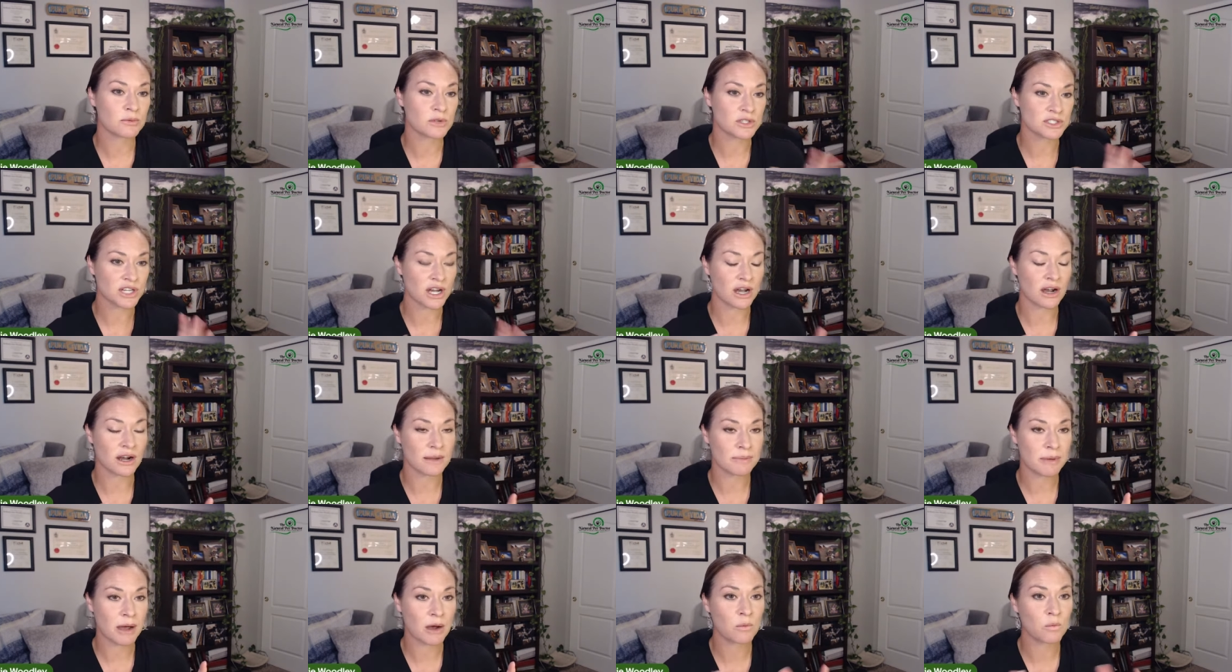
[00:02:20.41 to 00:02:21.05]
We'll
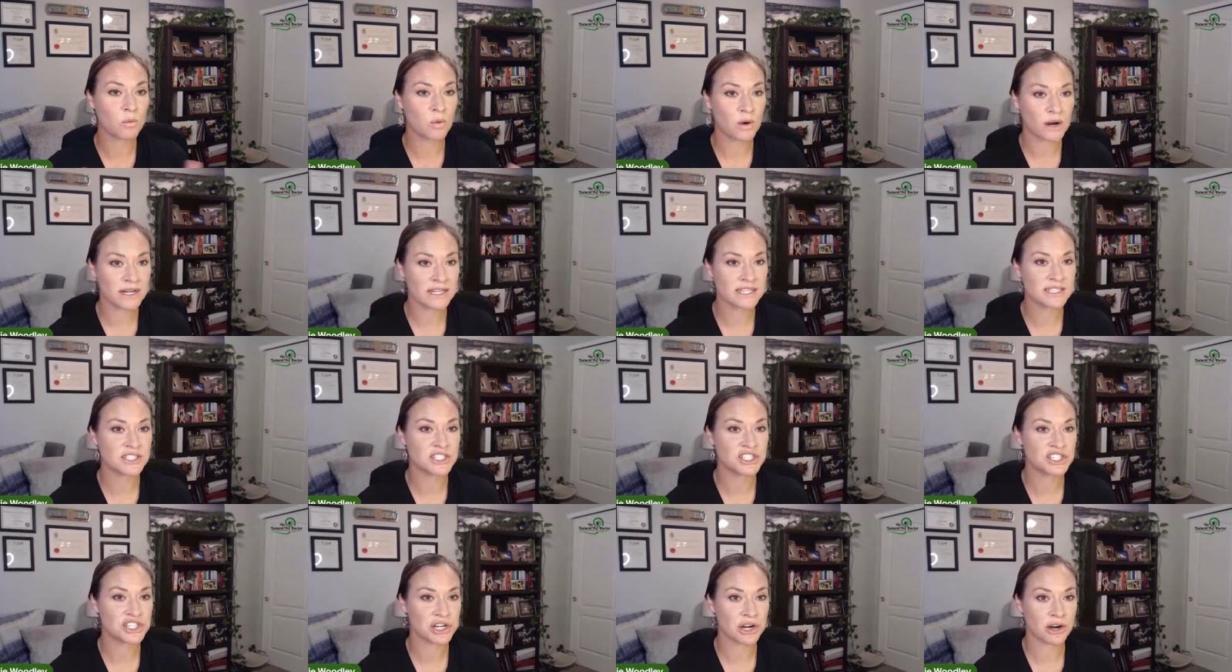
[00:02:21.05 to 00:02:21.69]
talk about what
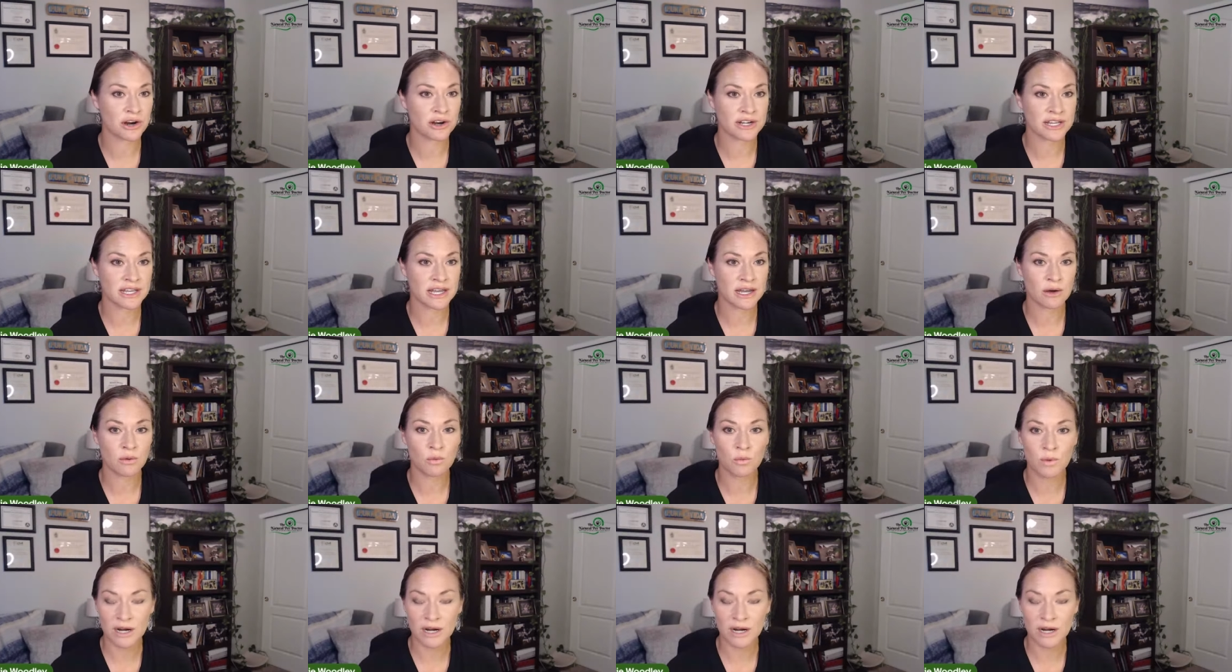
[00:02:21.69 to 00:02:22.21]
is Giardia,